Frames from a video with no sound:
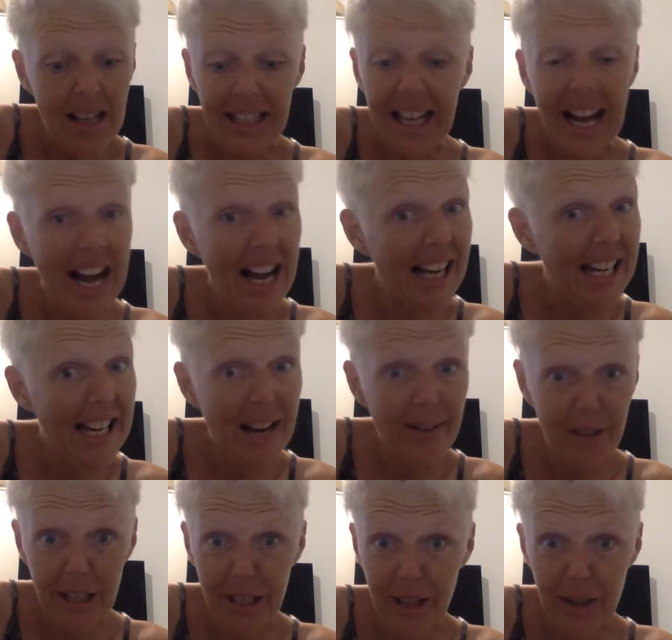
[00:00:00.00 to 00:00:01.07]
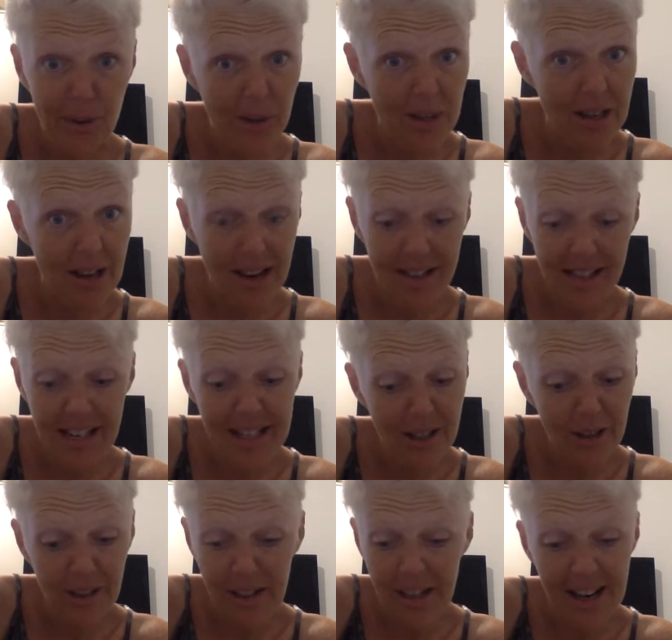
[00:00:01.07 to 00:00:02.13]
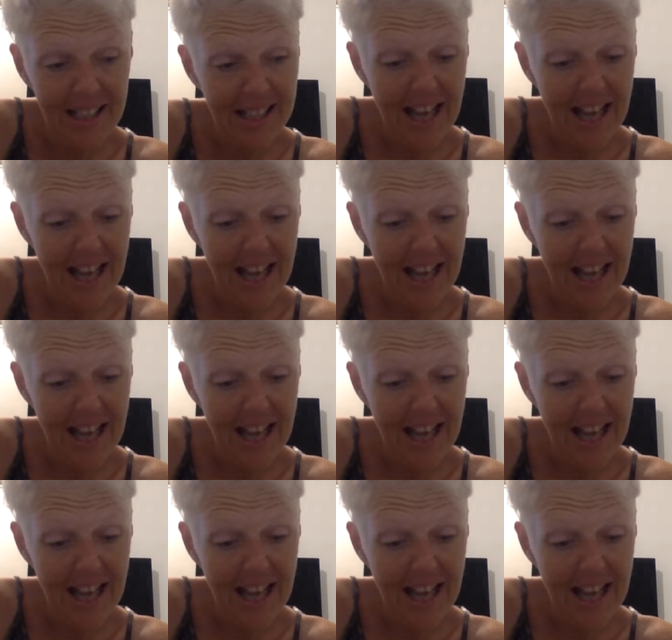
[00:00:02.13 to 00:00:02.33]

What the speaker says: Like, I never get those dies. I tell you guys